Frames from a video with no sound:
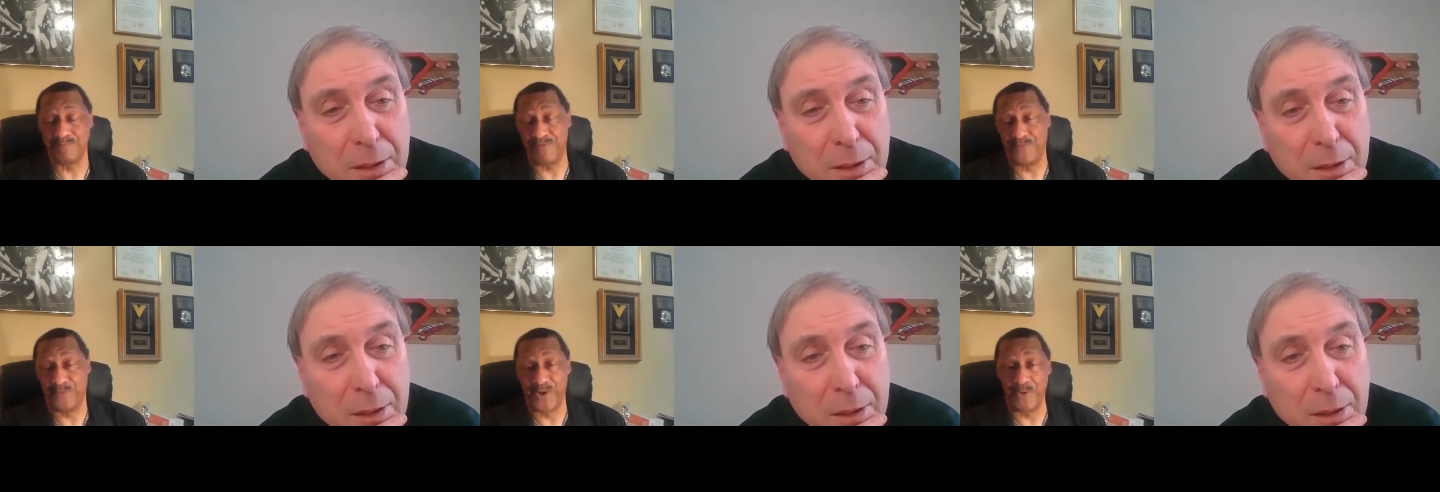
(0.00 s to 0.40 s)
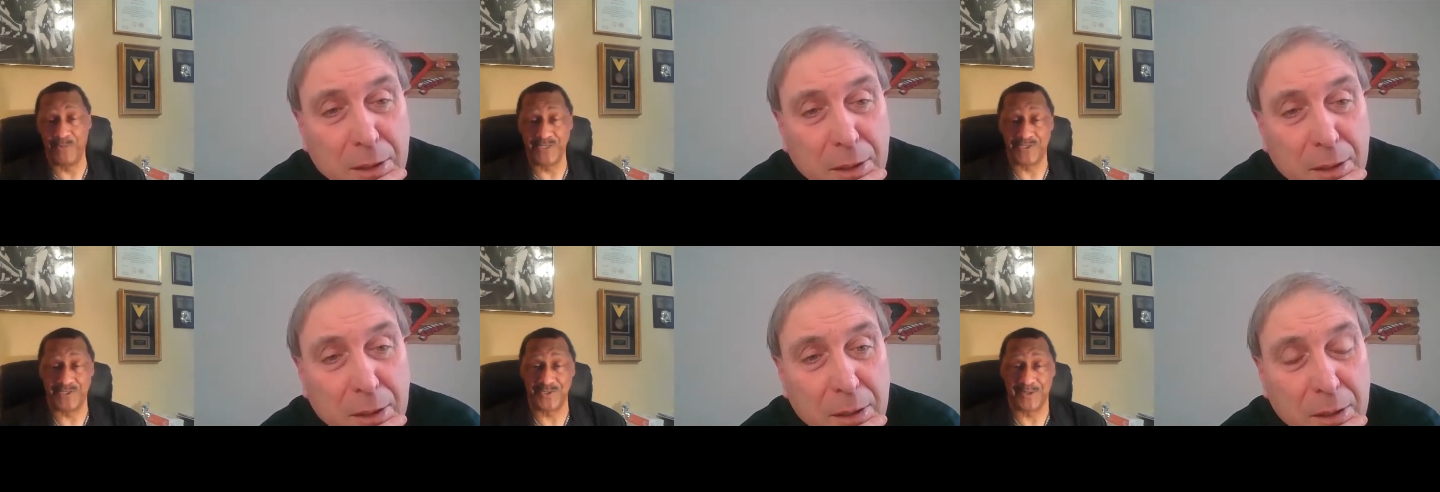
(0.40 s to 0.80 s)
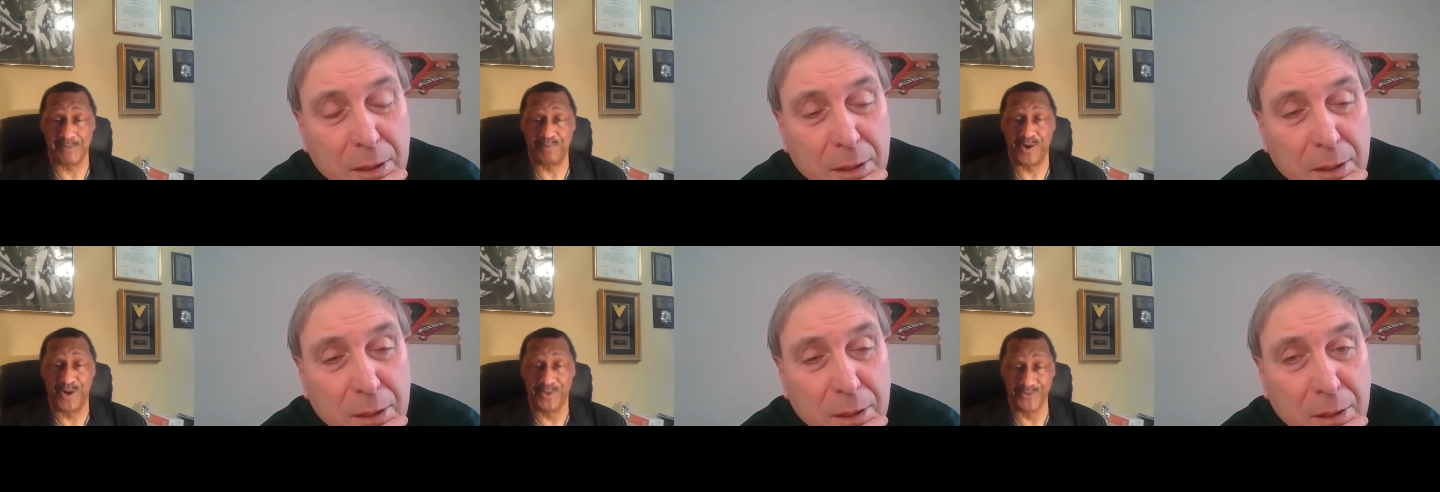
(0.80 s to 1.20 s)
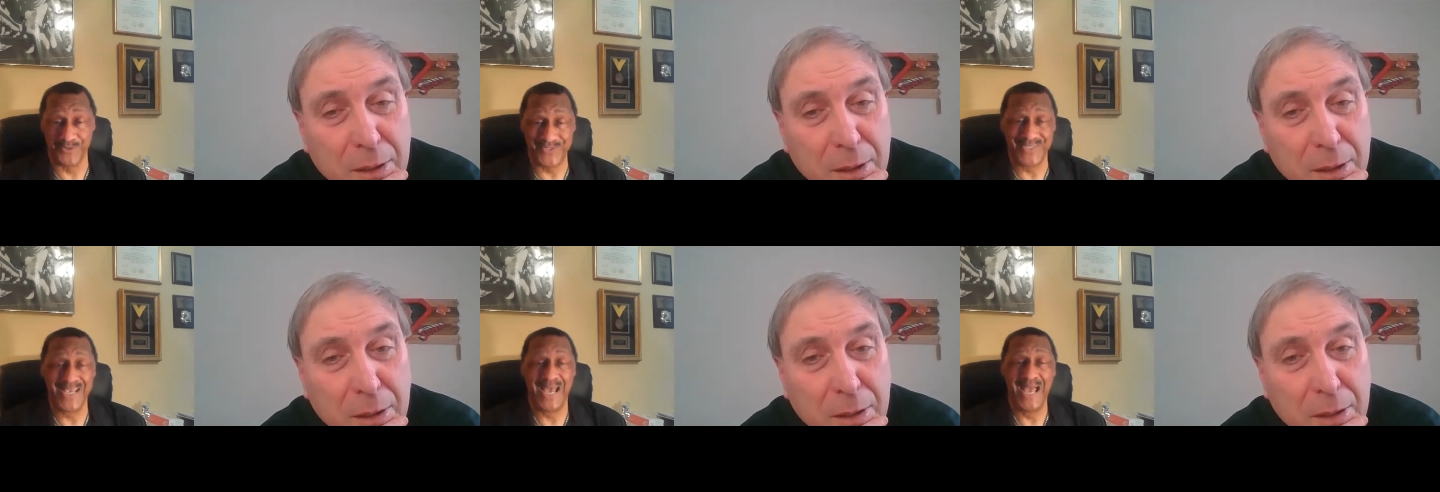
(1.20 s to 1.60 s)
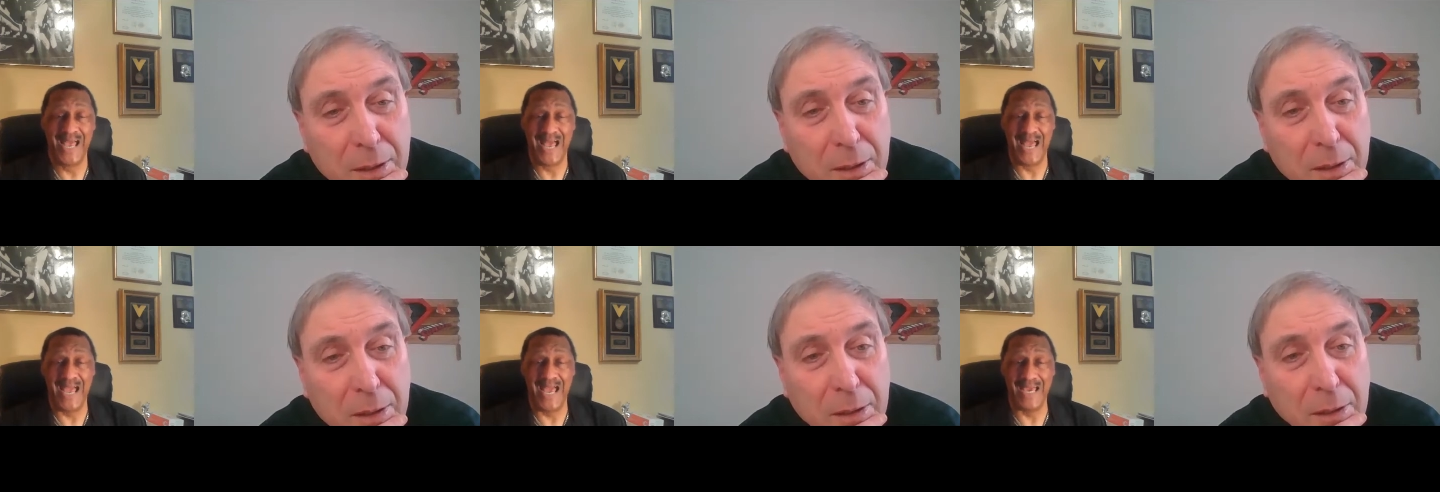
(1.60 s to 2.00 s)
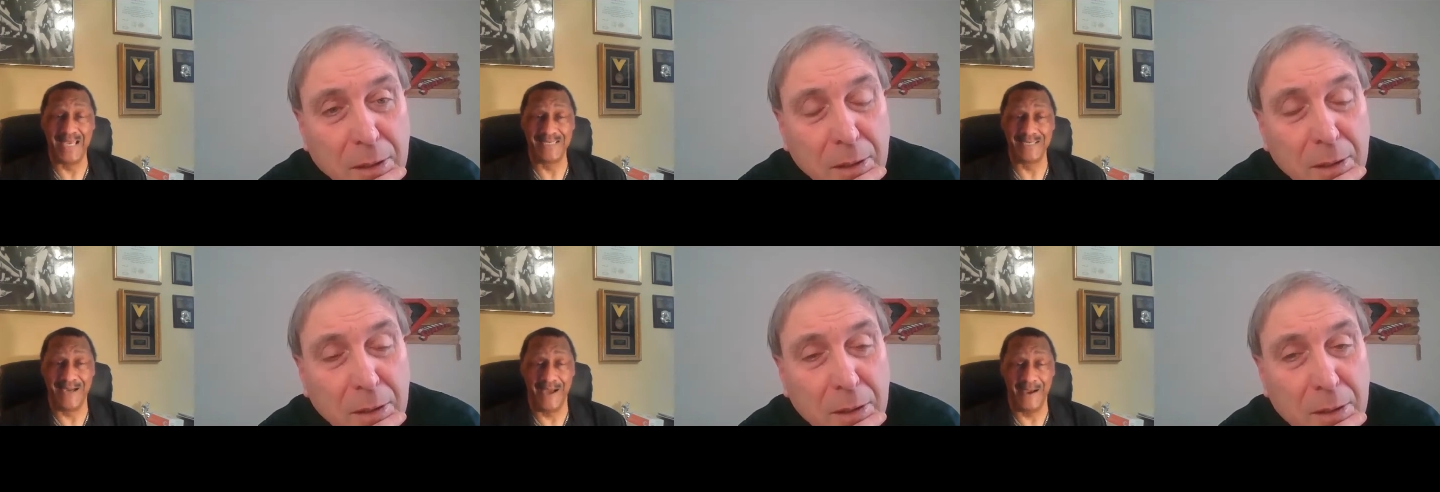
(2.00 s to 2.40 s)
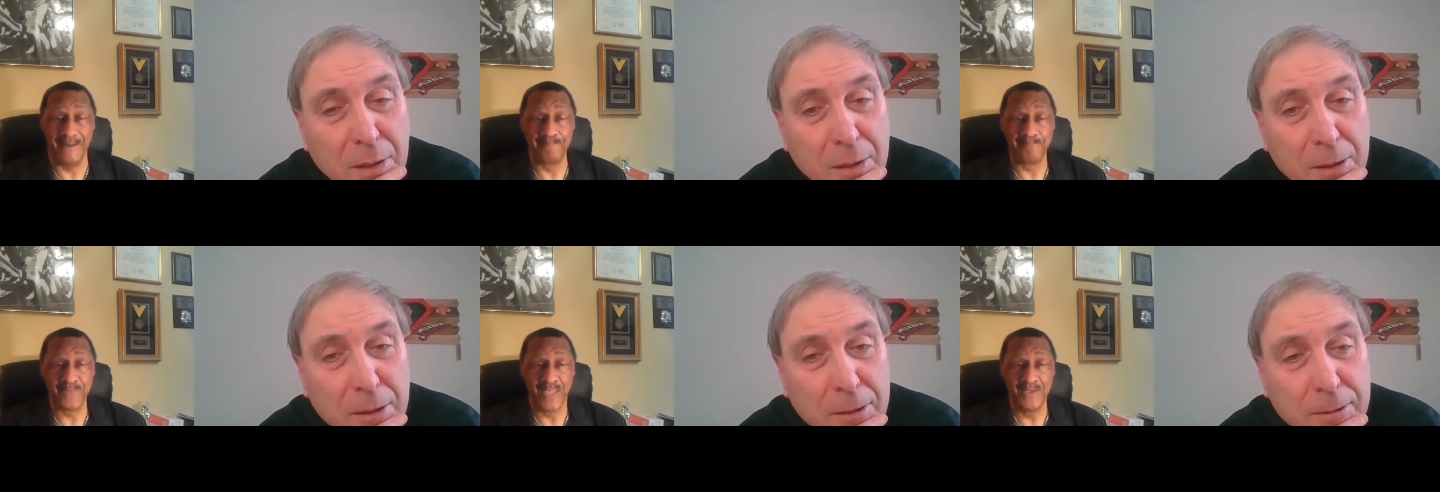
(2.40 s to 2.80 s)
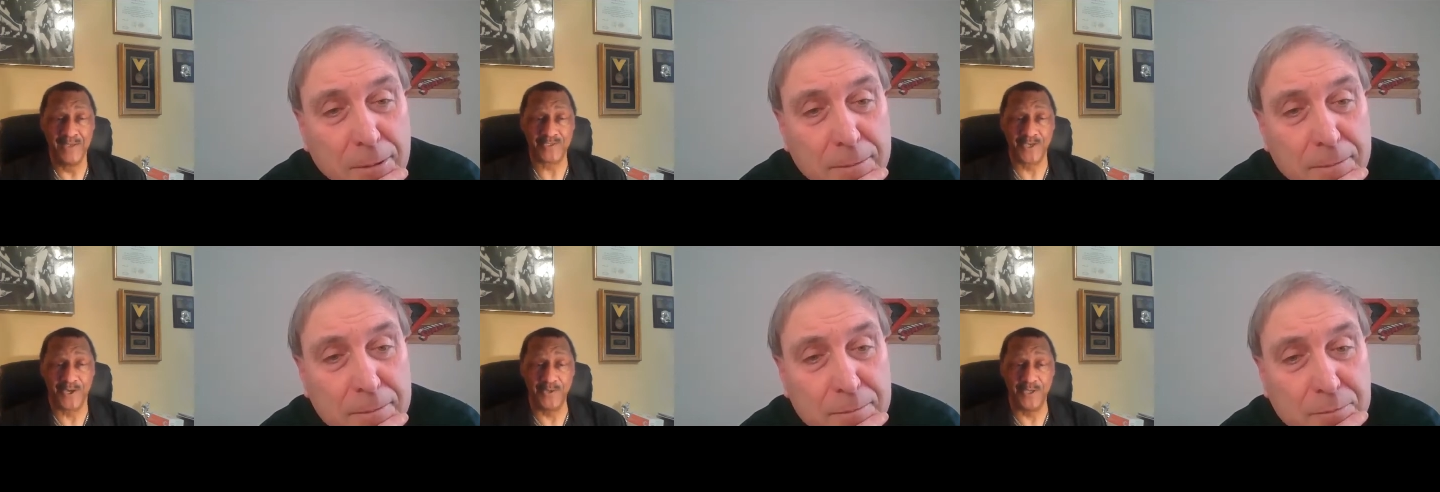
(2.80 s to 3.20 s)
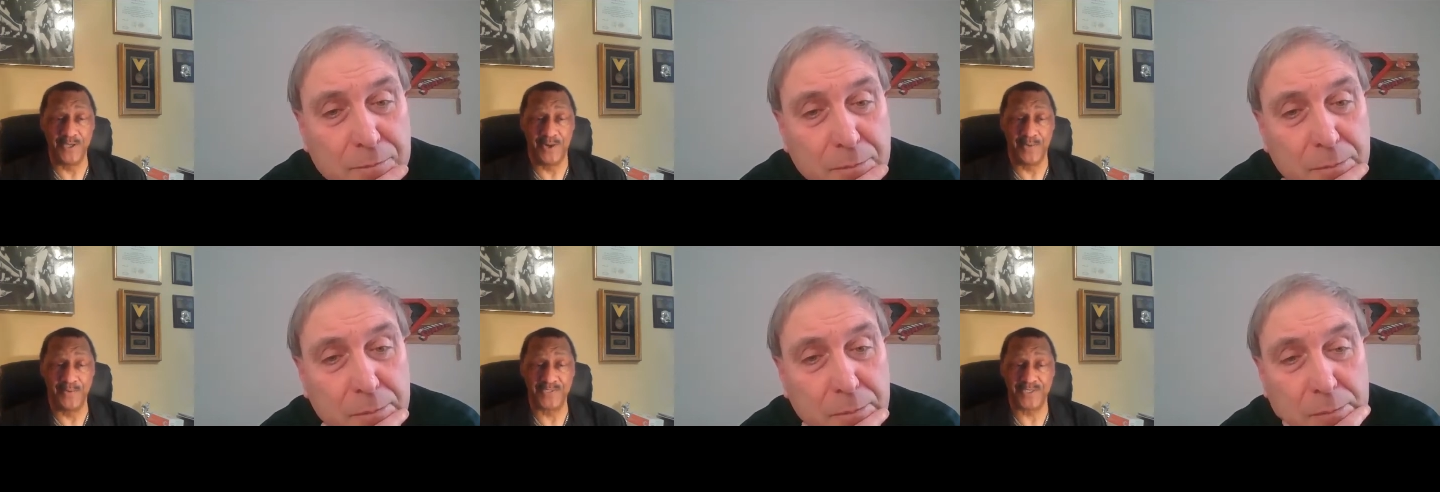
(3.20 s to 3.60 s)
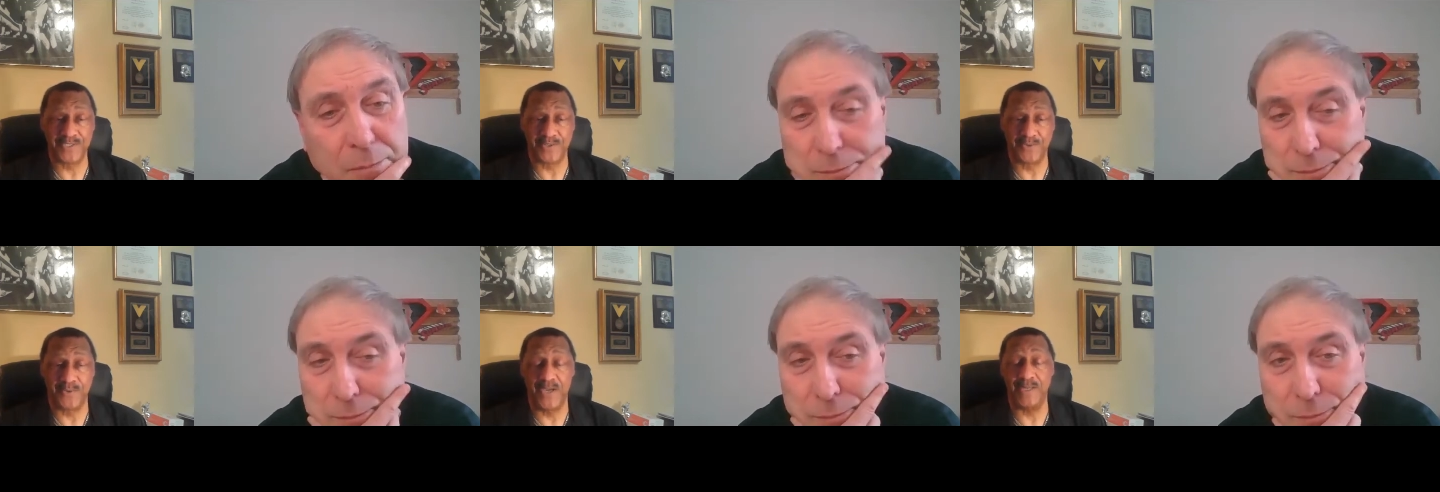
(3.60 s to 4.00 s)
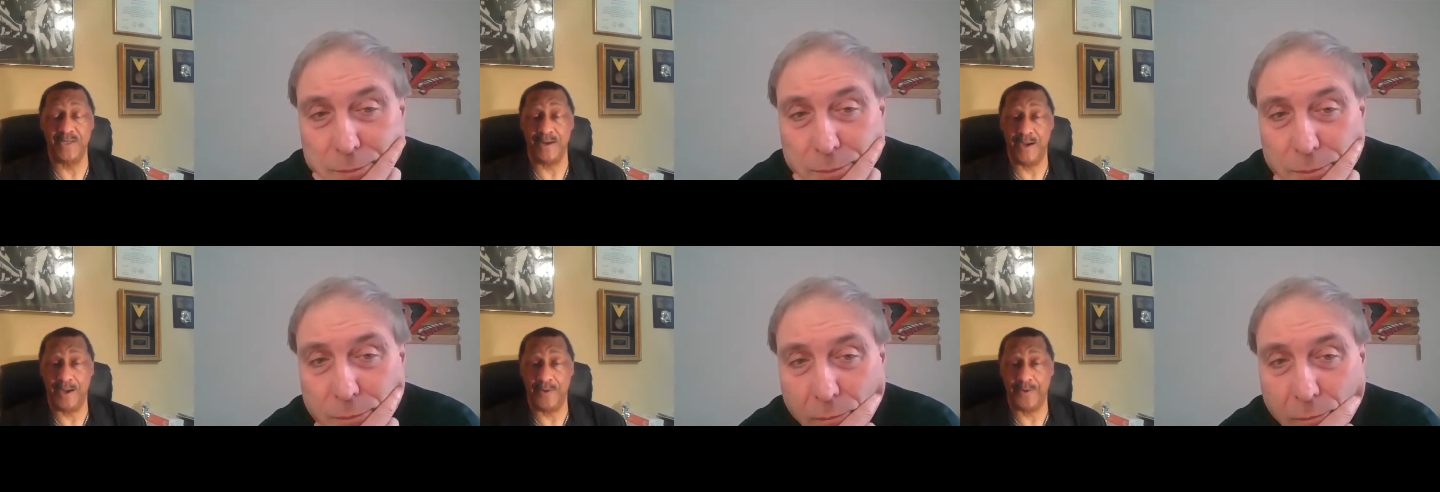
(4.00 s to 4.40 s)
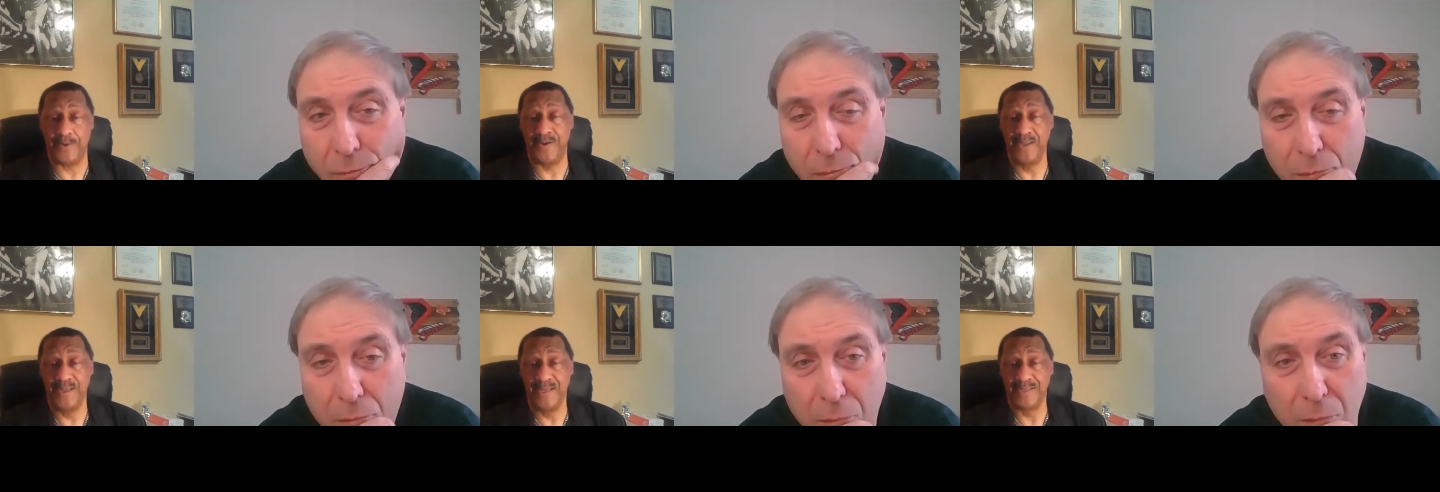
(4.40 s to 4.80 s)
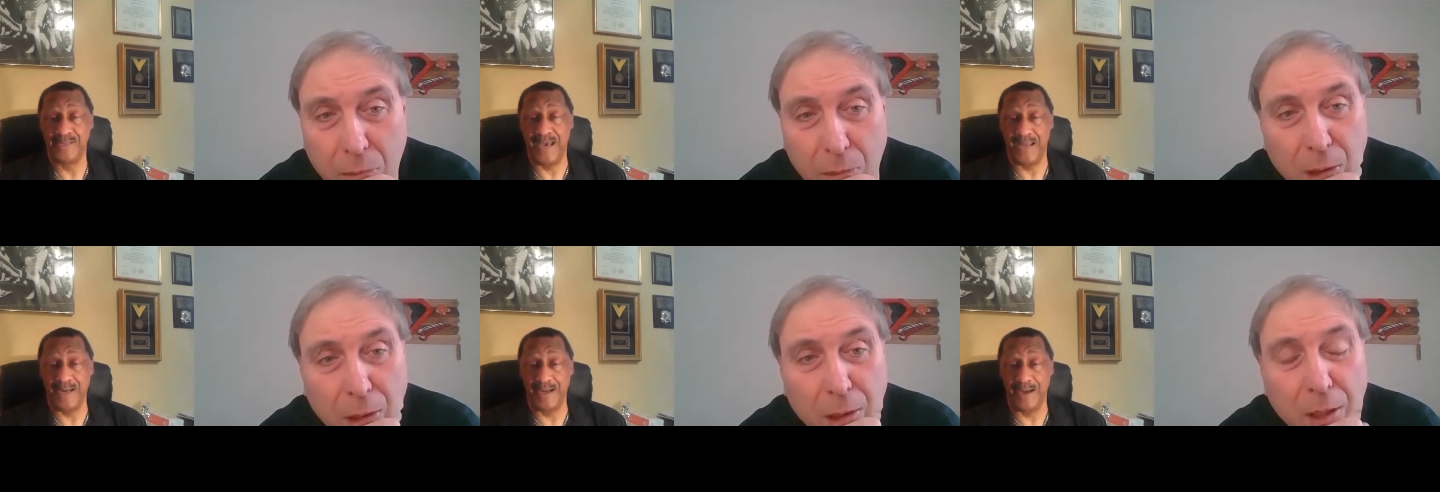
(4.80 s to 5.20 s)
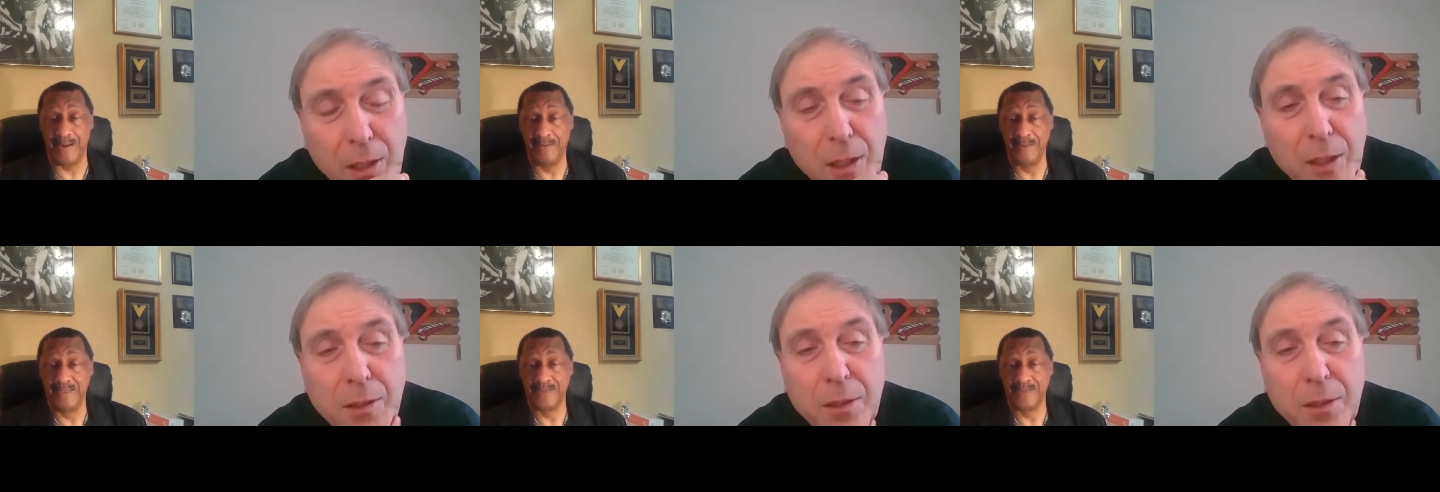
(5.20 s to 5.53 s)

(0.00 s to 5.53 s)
Speaker 1: before he went to the pros. And uh, so, you know, it was just a great honor that uh,